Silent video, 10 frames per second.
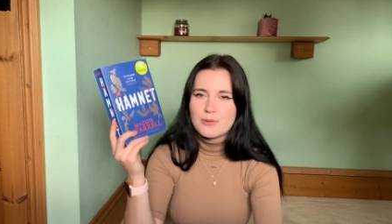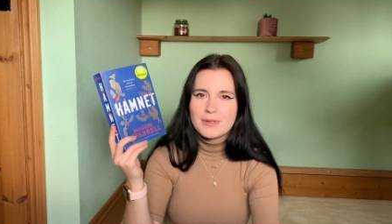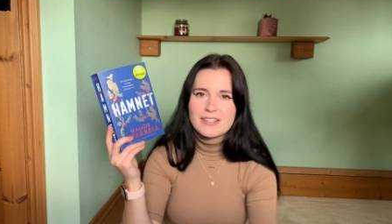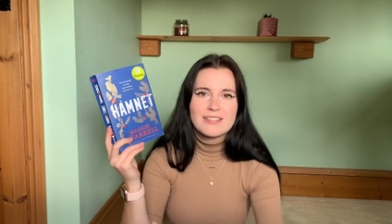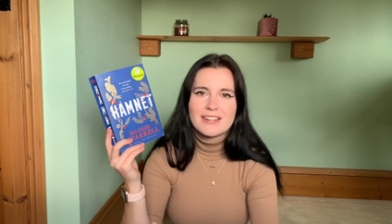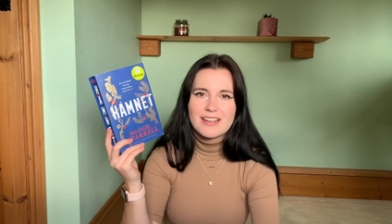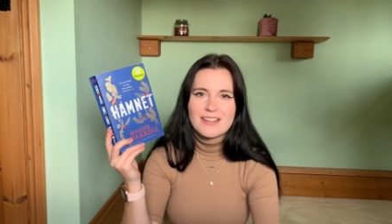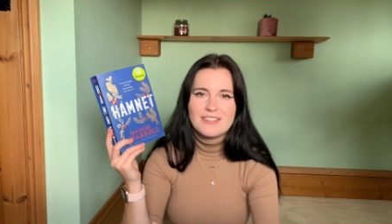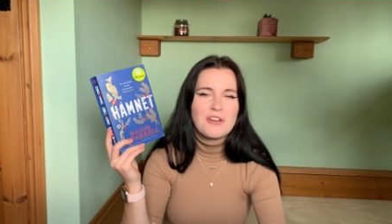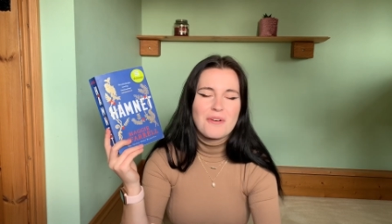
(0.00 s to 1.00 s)
I didn't
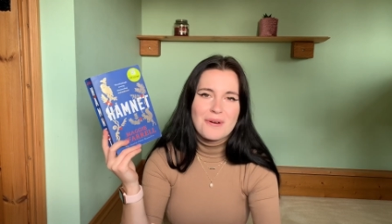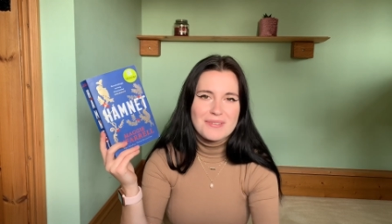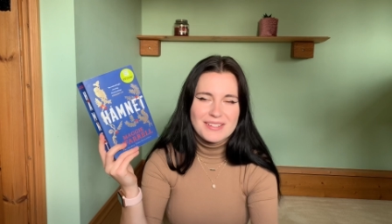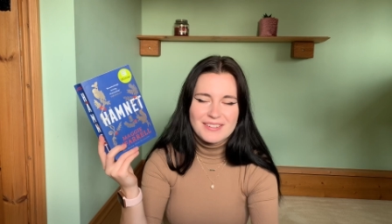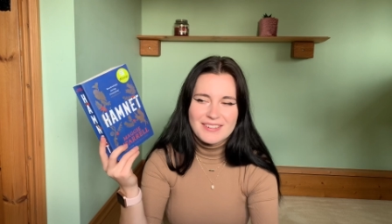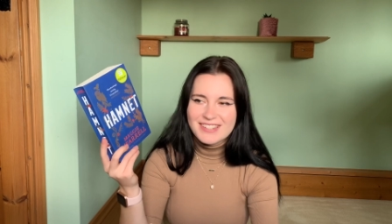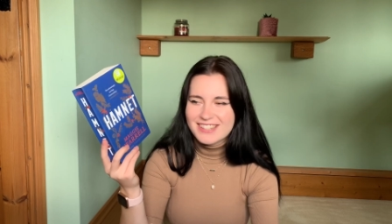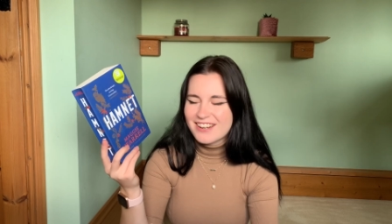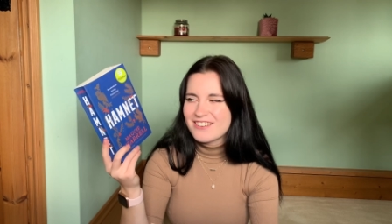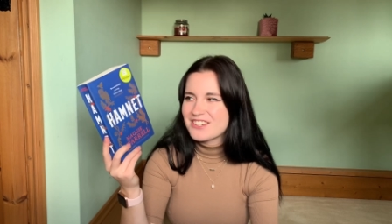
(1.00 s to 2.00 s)
know I was going to go to the
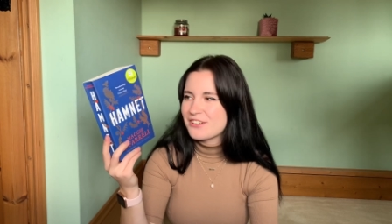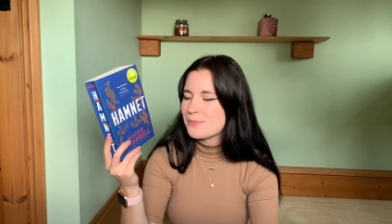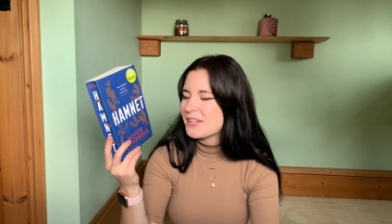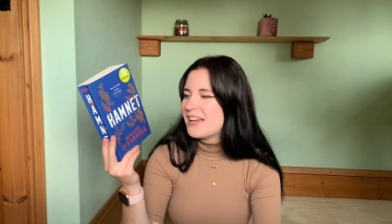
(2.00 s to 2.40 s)
charity shop,